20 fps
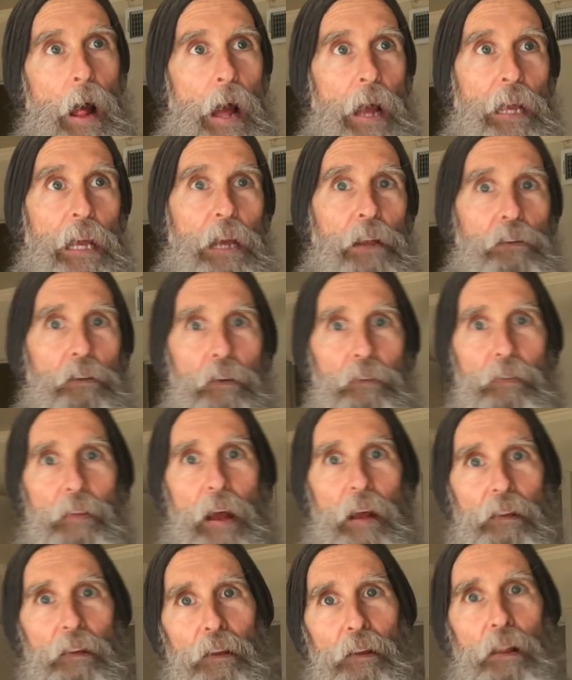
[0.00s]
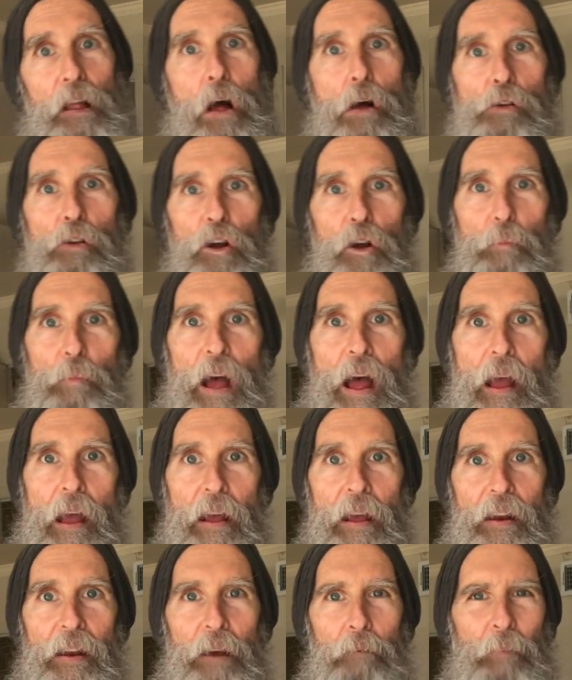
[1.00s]
I get just that little hunger
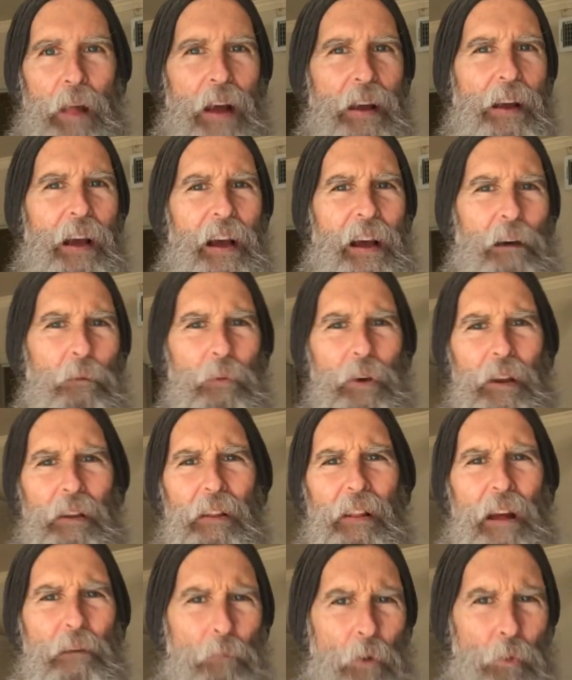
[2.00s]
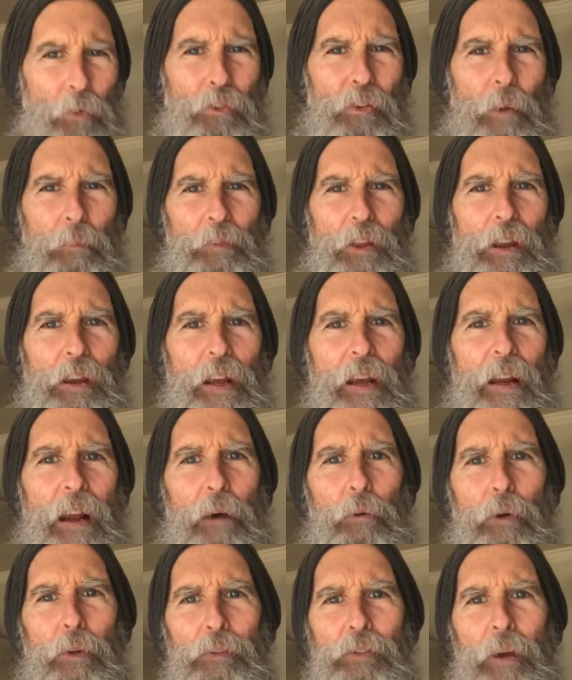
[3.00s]
pain. I'm like, wait, I want something to eat.
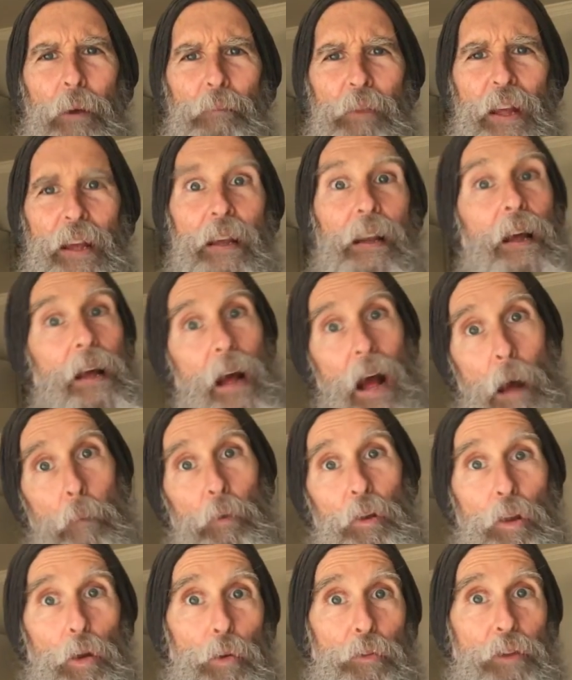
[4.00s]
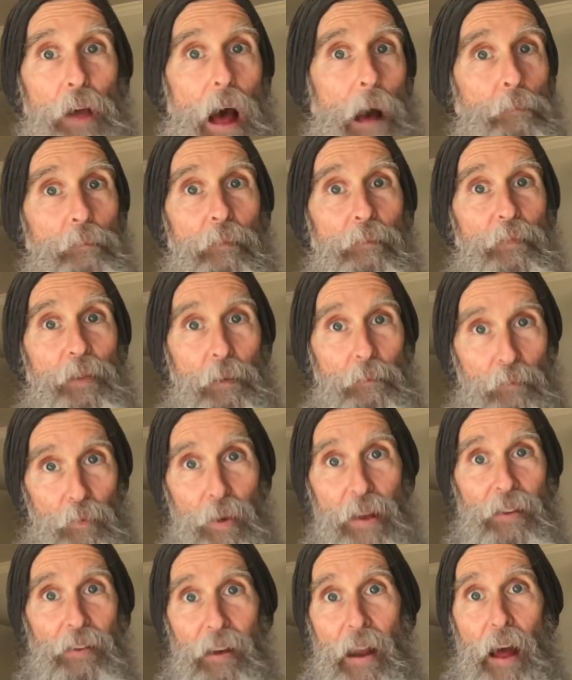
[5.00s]
I want something to eat. The
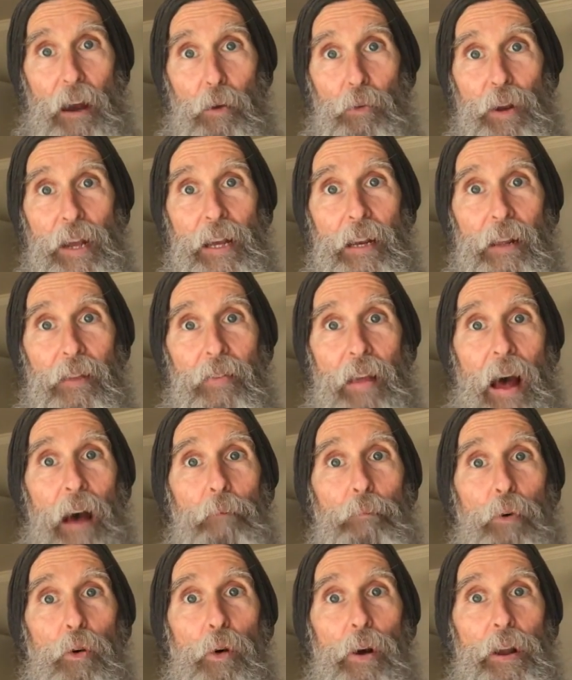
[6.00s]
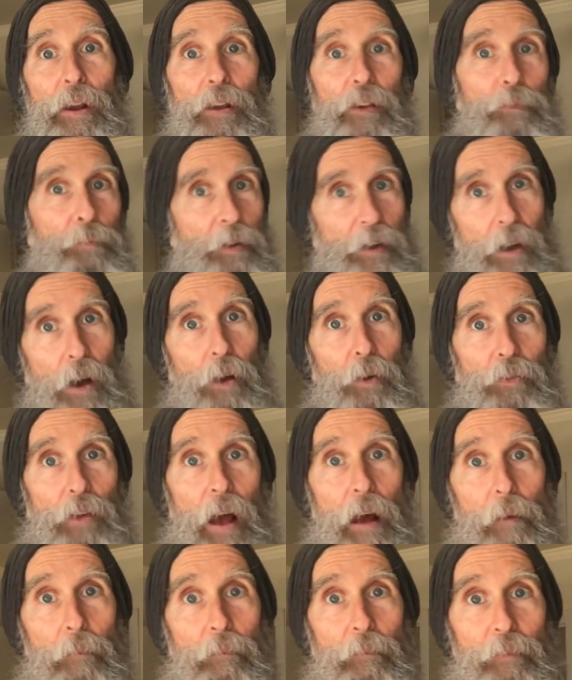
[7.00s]
reason I don't eat at that point is because
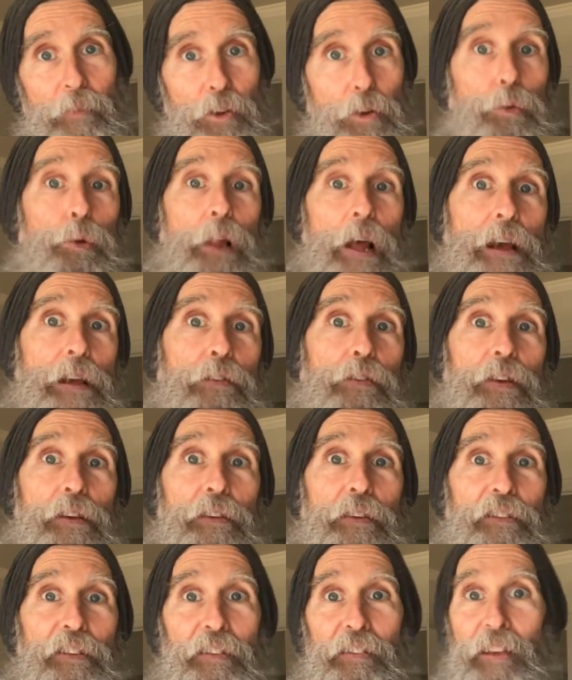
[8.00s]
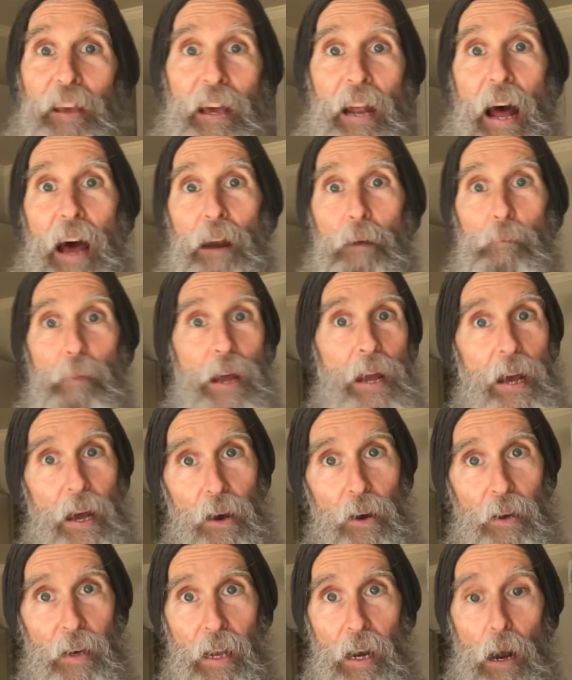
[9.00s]
I'm too lazy to just get out of
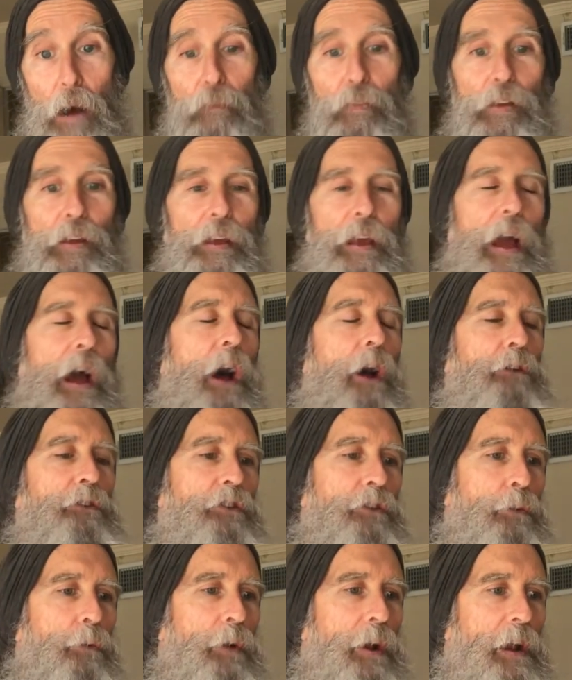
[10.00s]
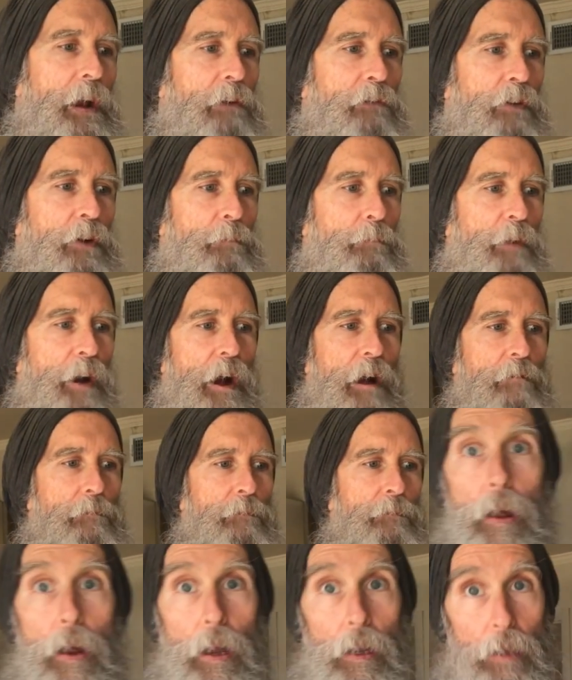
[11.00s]
bed or get off the couch or whatever.
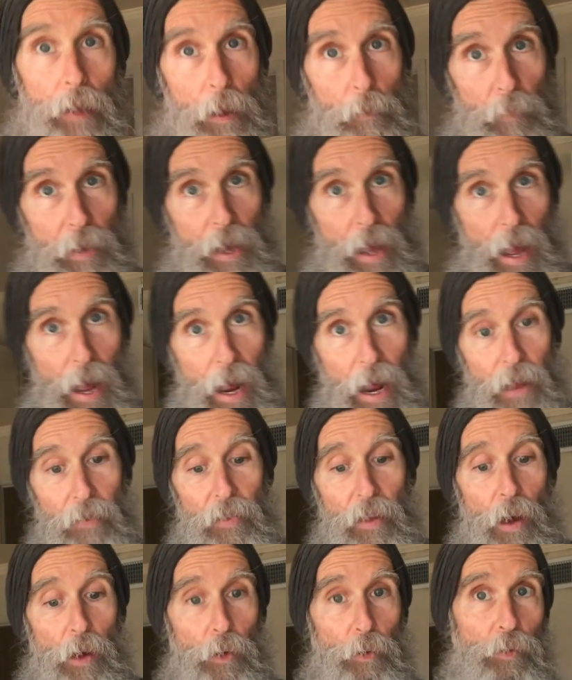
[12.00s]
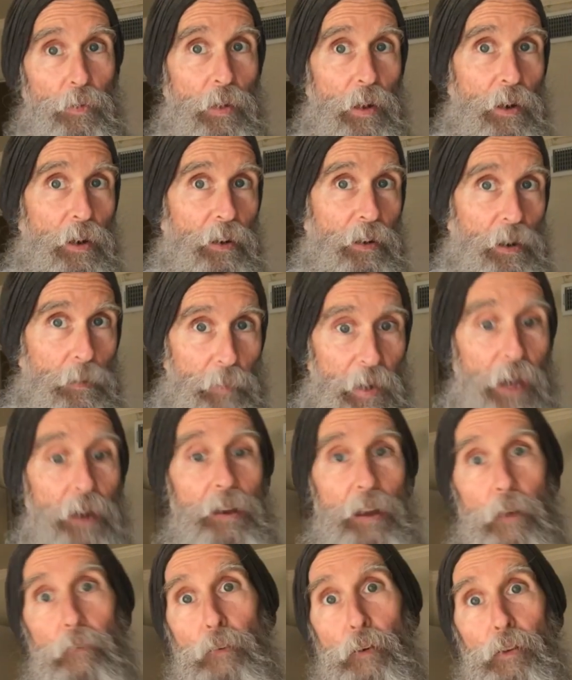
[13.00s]
But let me add though, there can be a
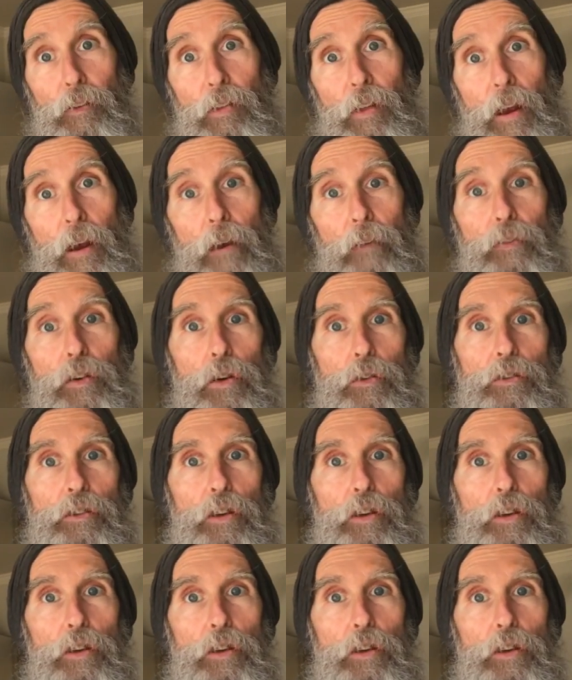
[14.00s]
difference there if you're